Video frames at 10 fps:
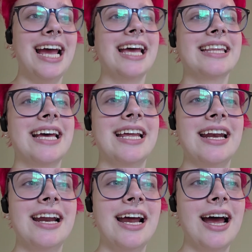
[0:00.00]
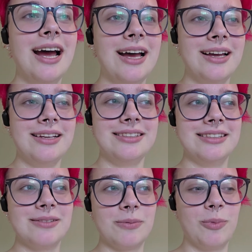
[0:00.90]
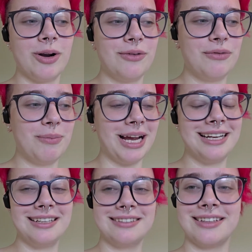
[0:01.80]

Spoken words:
And then one of my